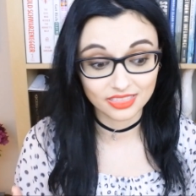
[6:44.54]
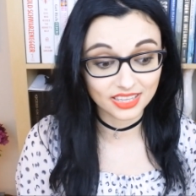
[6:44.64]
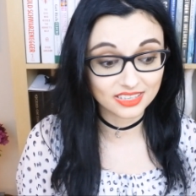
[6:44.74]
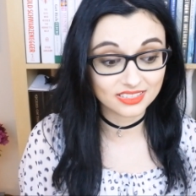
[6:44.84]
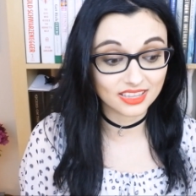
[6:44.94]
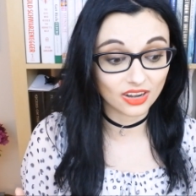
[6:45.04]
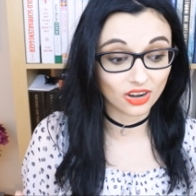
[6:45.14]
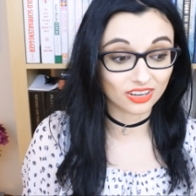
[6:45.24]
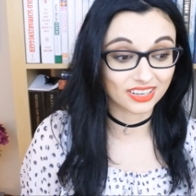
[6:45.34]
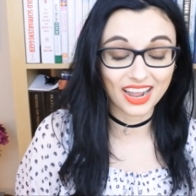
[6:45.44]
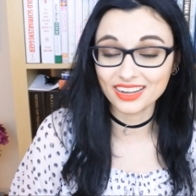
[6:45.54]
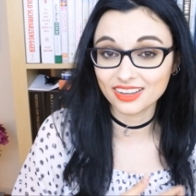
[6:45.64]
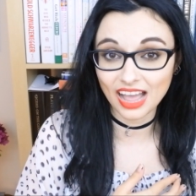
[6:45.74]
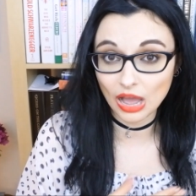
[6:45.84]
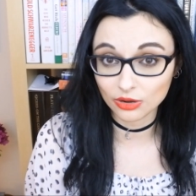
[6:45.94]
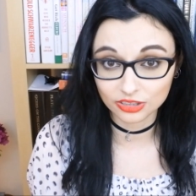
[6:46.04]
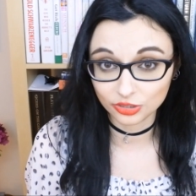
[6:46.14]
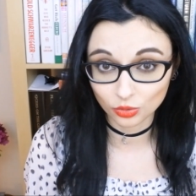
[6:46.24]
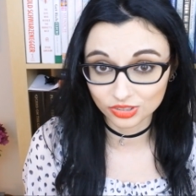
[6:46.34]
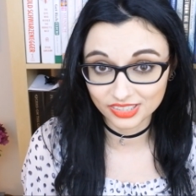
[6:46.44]
Things that are kind of out of
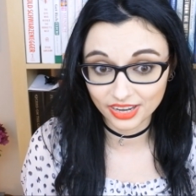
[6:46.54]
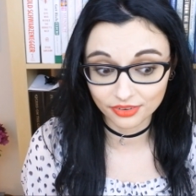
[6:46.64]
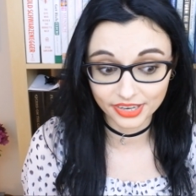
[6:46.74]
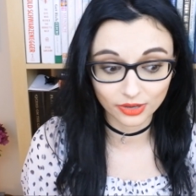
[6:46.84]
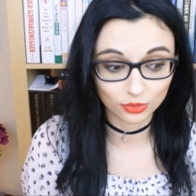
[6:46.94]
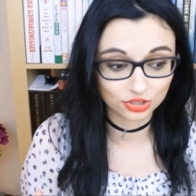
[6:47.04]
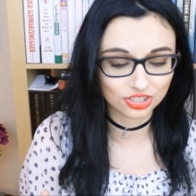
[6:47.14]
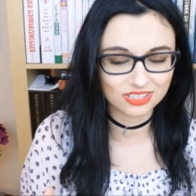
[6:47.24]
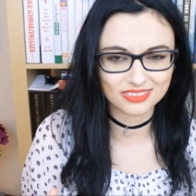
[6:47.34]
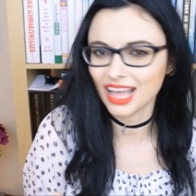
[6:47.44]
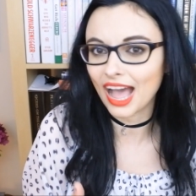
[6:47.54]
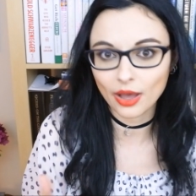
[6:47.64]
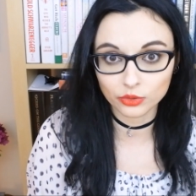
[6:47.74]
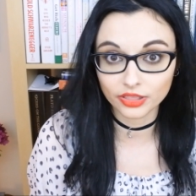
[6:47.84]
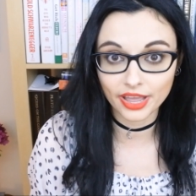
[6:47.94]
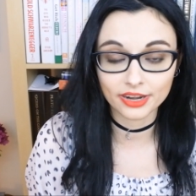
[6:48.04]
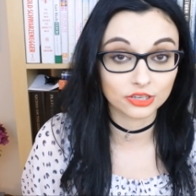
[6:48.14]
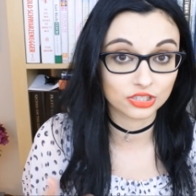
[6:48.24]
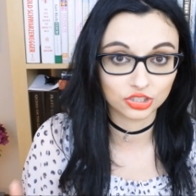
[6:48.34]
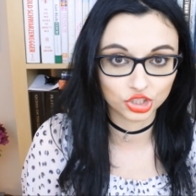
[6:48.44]
the ordinary or just
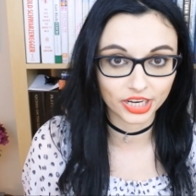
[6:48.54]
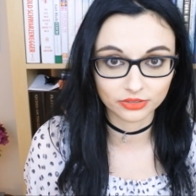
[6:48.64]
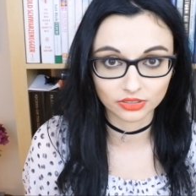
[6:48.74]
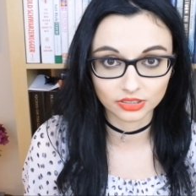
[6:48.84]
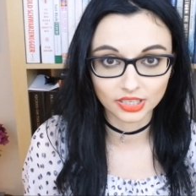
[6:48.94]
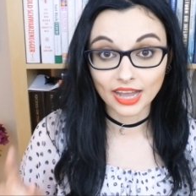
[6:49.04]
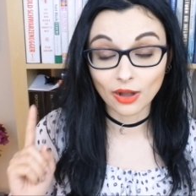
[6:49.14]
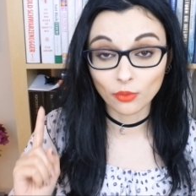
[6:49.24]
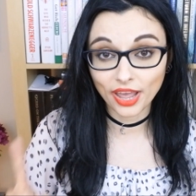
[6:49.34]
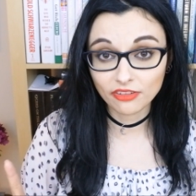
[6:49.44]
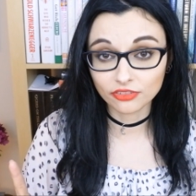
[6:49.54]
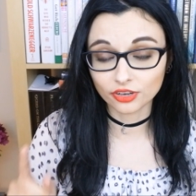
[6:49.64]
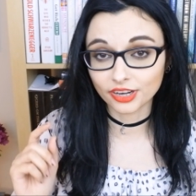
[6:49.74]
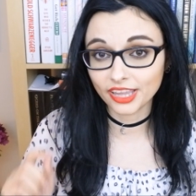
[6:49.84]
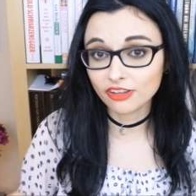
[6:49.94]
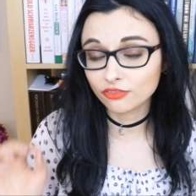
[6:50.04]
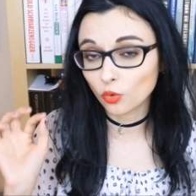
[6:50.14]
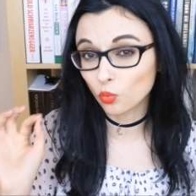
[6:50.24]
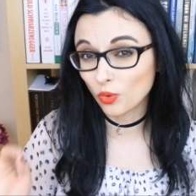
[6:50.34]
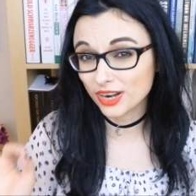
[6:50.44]
outliers in general. However, if
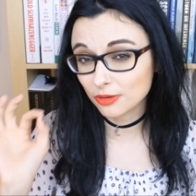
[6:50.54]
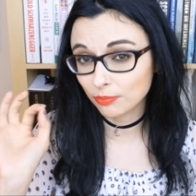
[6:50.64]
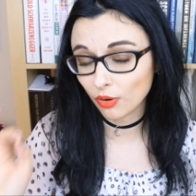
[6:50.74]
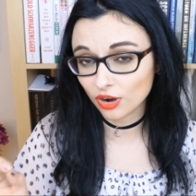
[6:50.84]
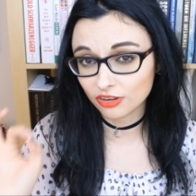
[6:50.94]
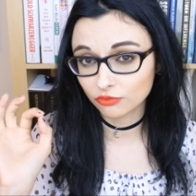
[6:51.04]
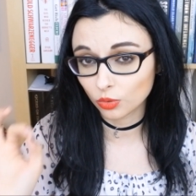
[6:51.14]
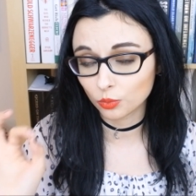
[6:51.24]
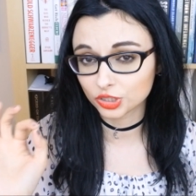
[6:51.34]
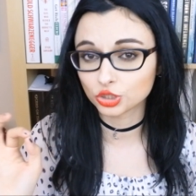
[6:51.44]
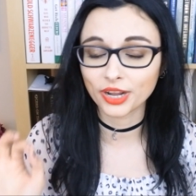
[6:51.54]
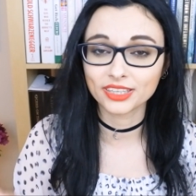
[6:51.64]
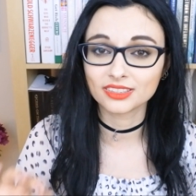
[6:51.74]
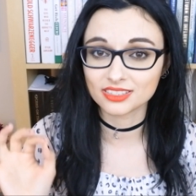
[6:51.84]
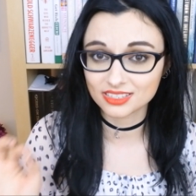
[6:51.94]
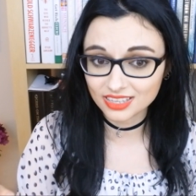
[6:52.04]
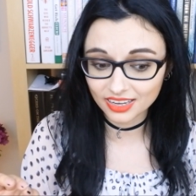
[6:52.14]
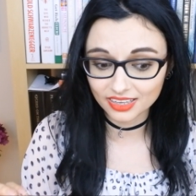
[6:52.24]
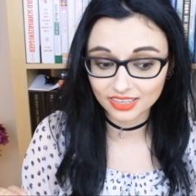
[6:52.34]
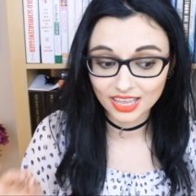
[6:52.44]
one part of what we're trying to
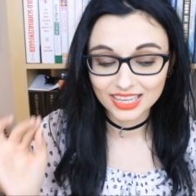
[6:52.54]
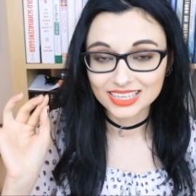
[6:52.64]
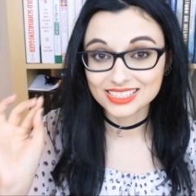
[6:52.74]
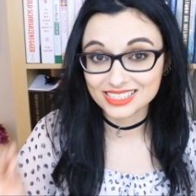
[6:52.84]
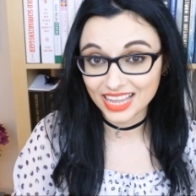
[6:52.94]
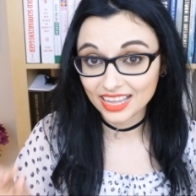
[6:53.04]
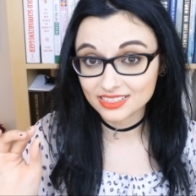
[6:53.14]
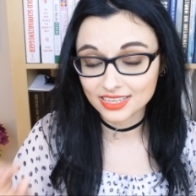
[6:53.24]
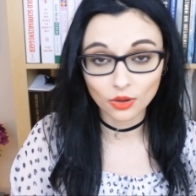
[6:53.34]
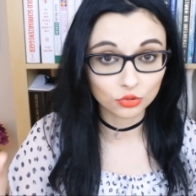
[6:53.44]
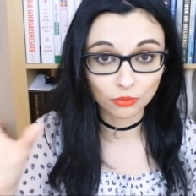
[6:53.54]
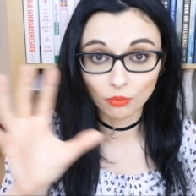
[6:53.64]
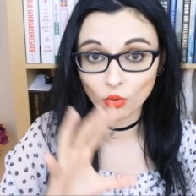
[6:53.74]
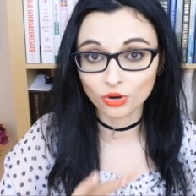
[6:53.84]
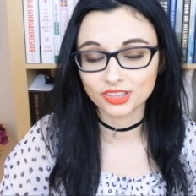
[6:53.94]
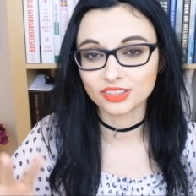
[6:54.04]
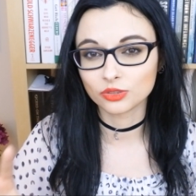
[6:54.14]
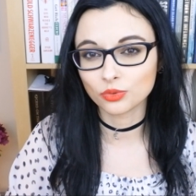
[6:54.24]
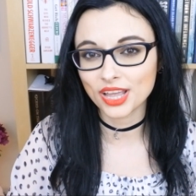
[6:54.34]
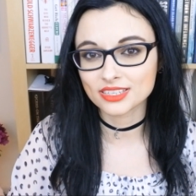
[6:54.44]
study stands out more than
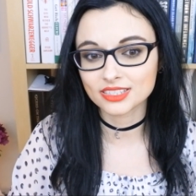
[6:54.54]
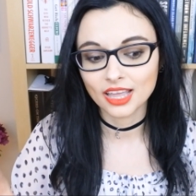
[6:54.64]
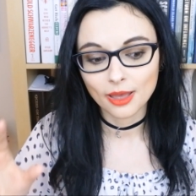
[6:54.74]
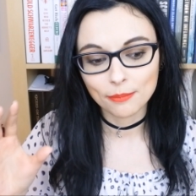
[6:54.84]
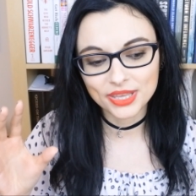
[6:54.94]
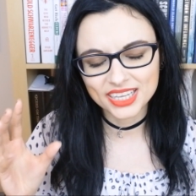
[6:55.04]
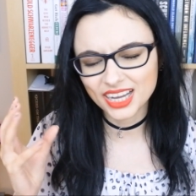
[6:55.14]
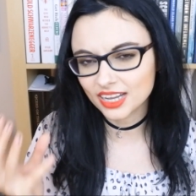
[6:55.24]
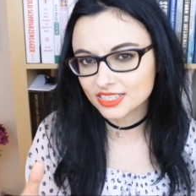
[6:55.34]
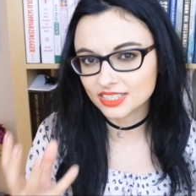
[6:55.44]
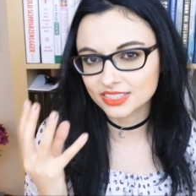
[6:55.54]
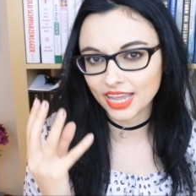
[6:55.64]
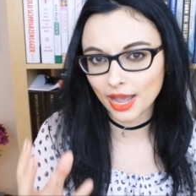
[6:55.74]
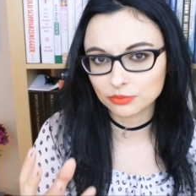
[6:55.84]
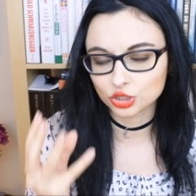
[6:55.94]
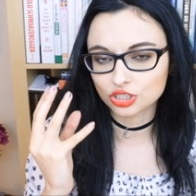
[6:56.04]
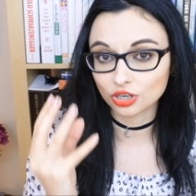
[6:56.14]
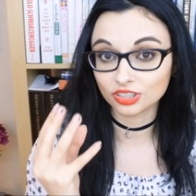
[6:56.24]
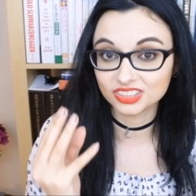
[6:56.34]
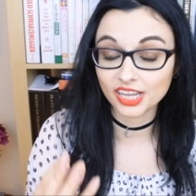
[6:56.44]
the rest, because it captures
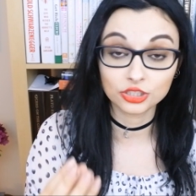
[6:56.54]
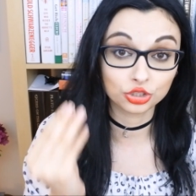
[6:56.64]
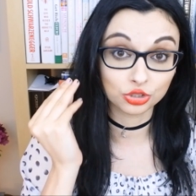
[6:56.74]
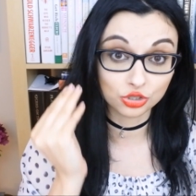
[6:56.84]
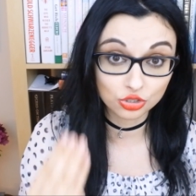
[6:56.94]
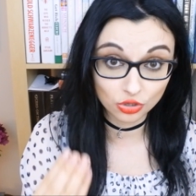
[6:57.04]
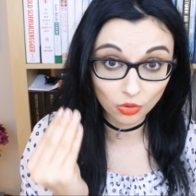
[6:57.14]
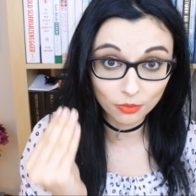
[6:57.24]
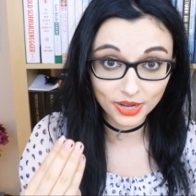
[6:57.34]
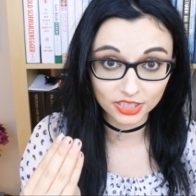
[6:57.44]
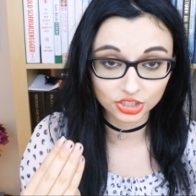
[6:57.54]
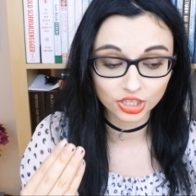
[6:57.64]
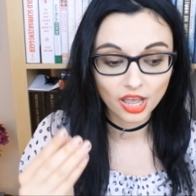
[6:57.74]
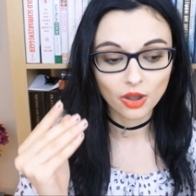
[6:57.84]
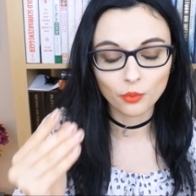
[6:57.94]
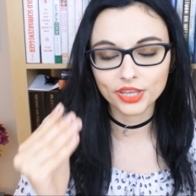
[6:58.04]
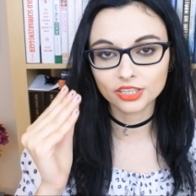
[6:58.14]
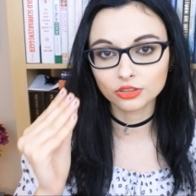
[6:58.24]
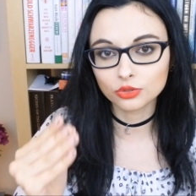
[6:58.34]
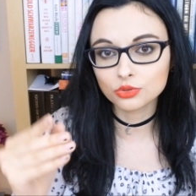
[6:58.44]
our attention so much, we
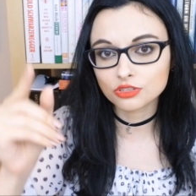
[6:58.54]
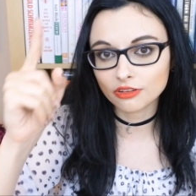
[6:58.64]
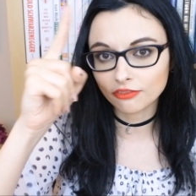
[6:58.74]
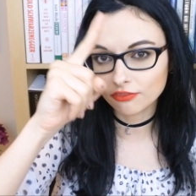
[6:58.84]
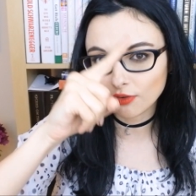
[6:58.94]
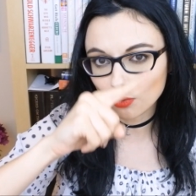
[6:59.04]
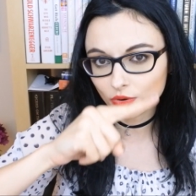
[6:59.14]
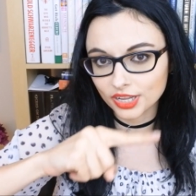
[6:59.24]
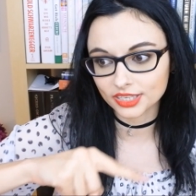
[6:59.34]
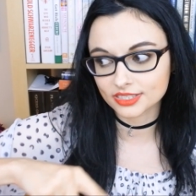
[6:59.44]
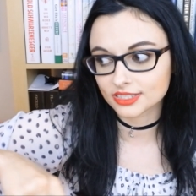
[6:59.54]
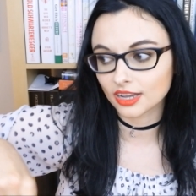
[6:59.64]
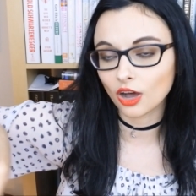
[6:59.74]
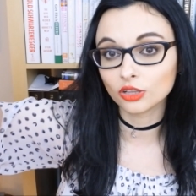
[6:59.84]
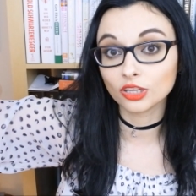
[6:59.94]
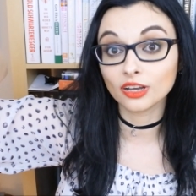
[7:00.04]
can lose focus on